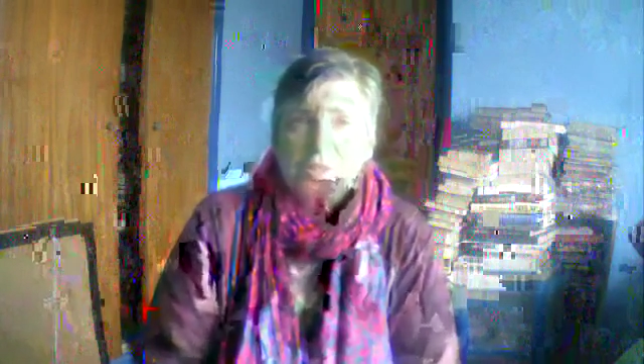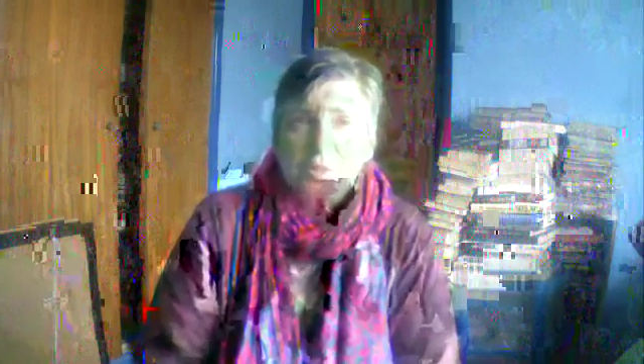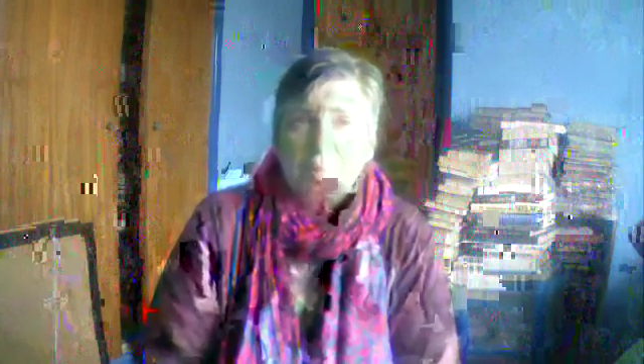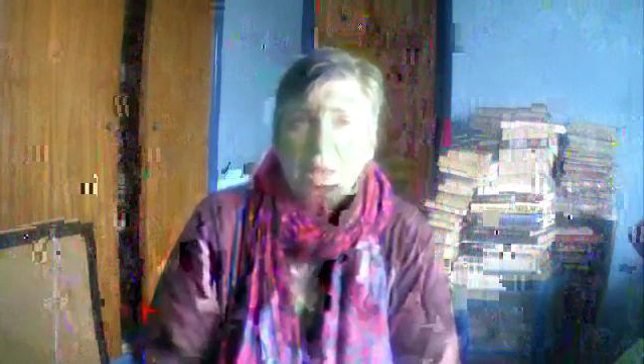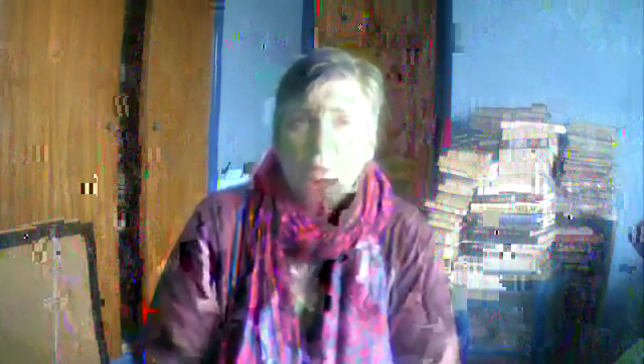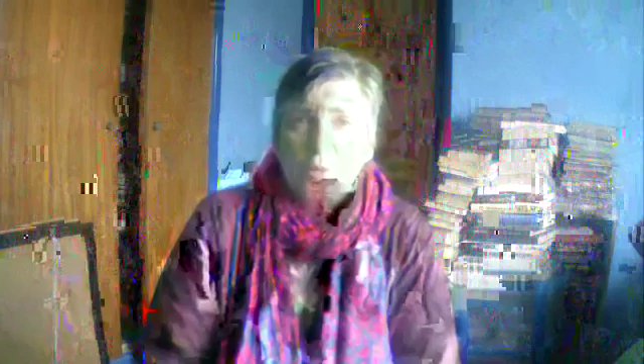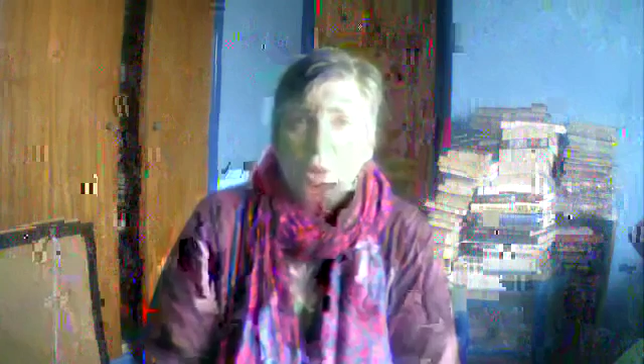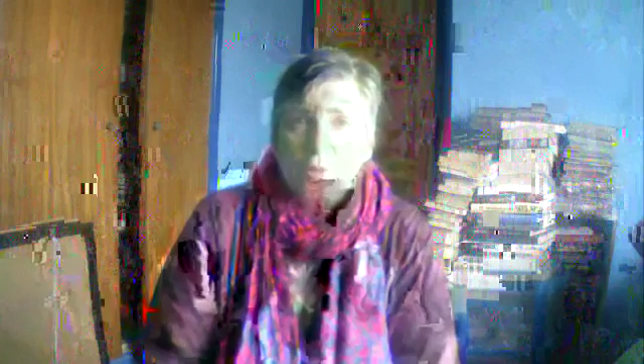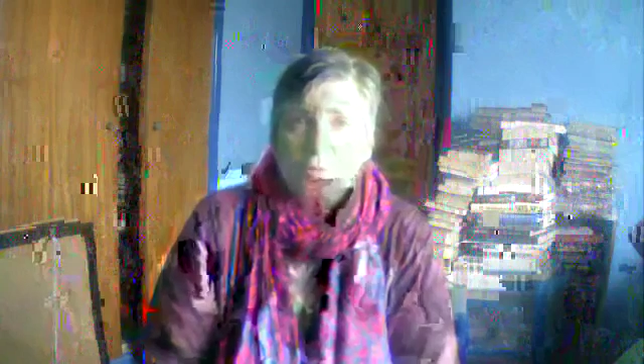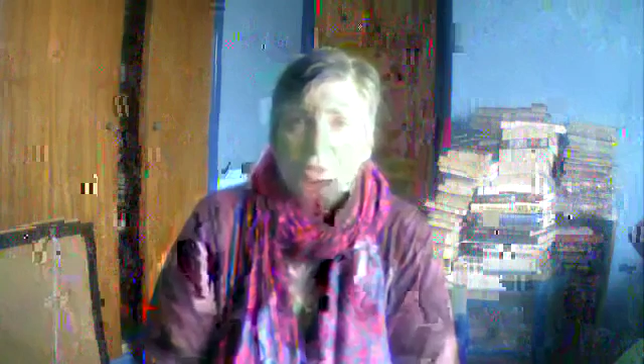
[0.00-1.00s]
about
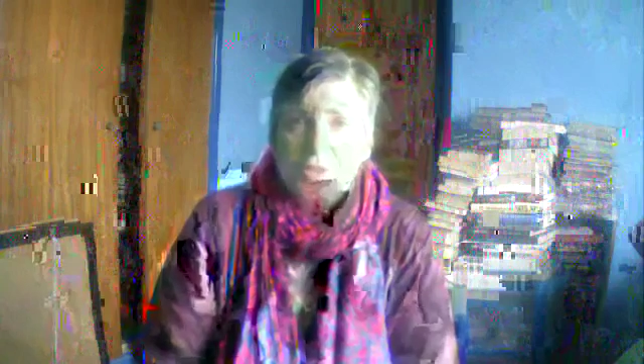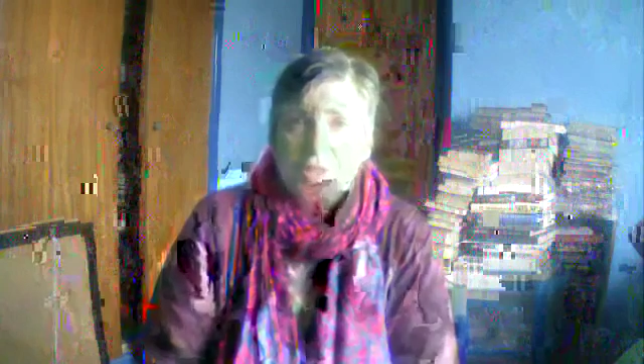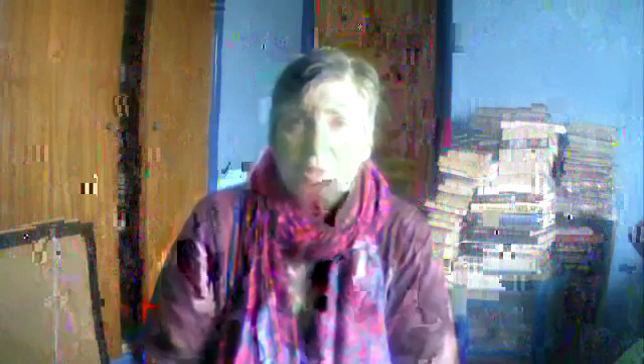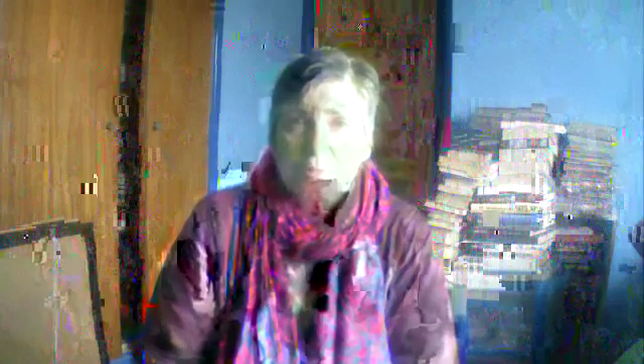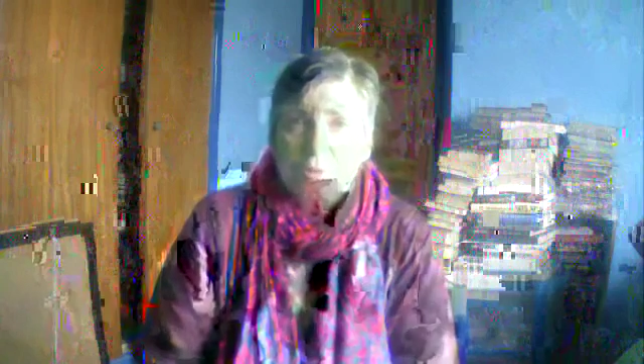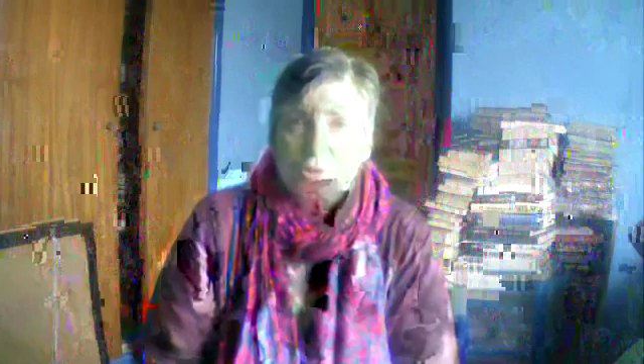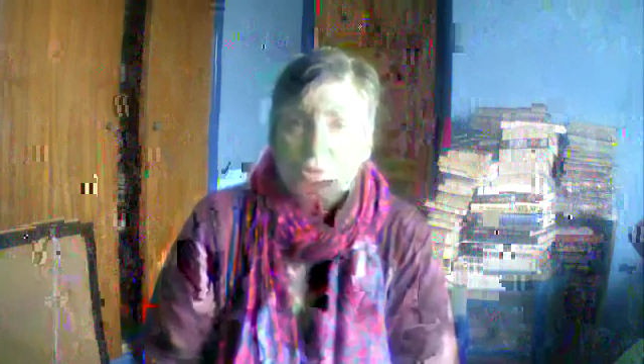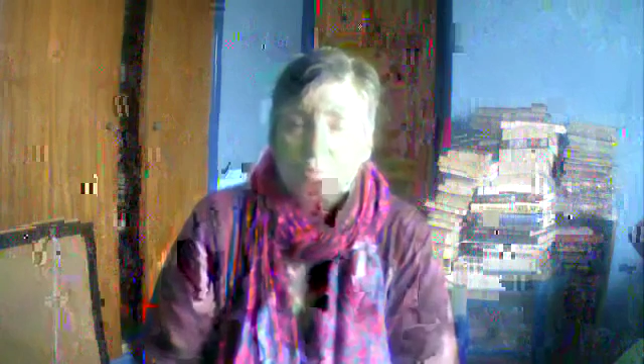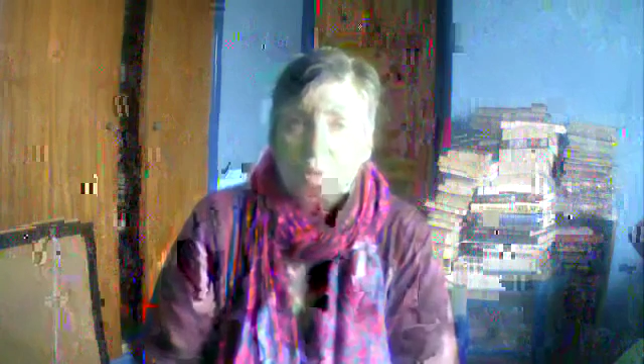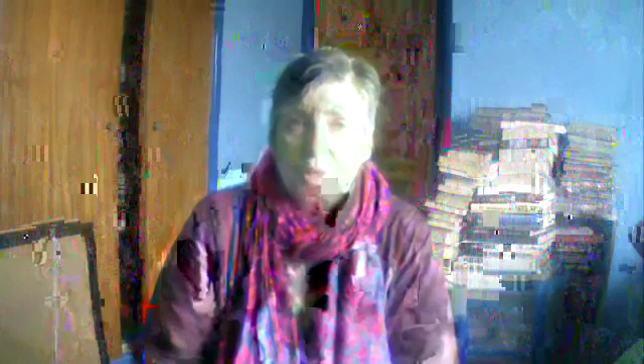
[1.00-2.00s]
noticing what your
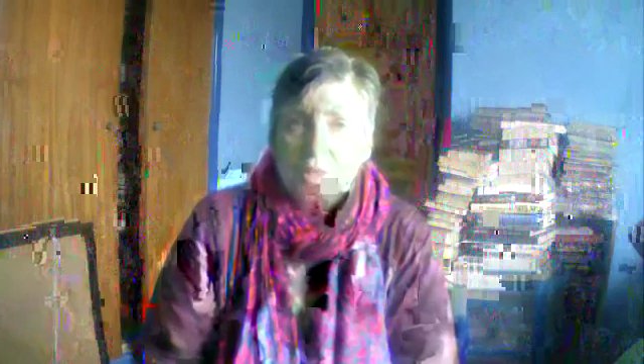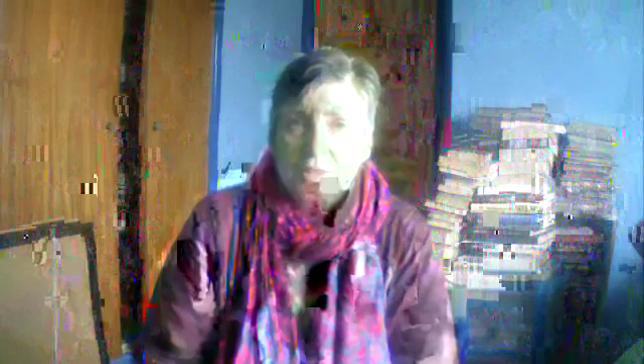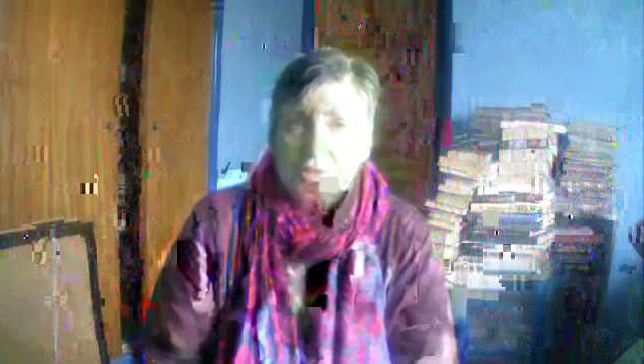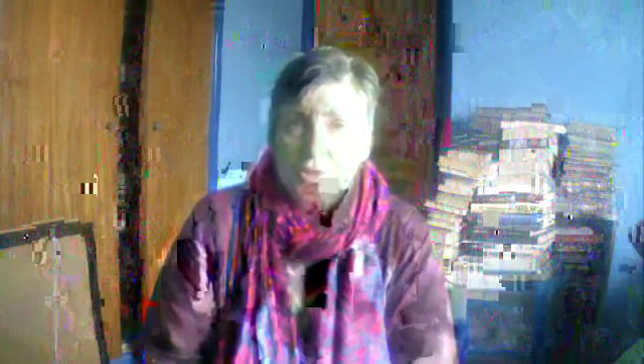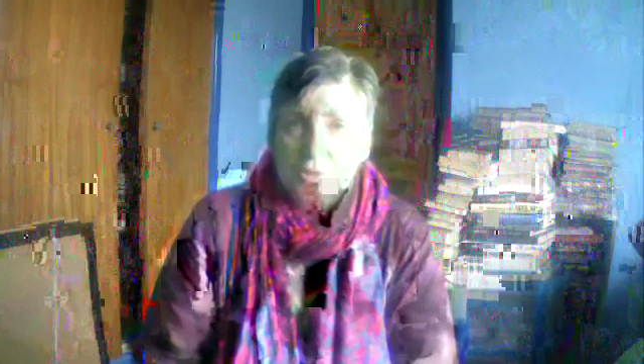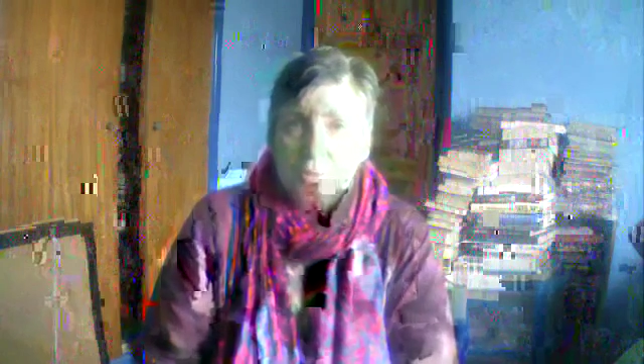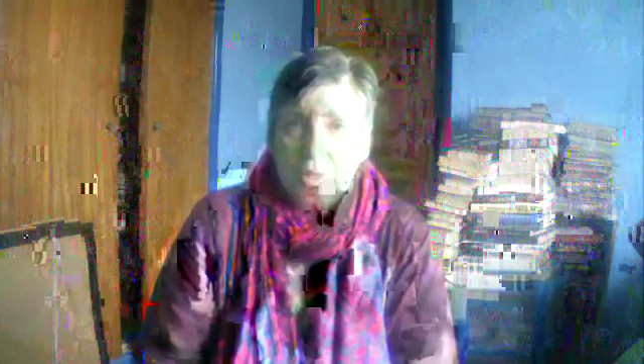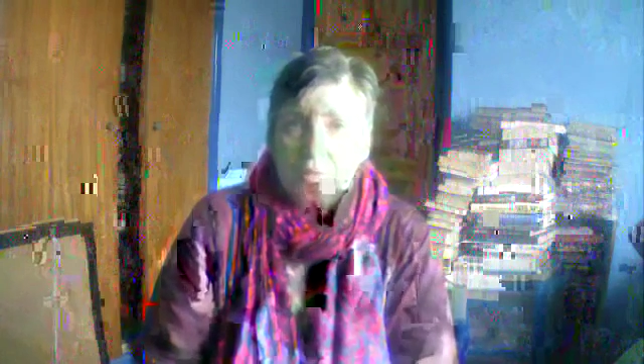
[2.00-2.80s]
mind is doing.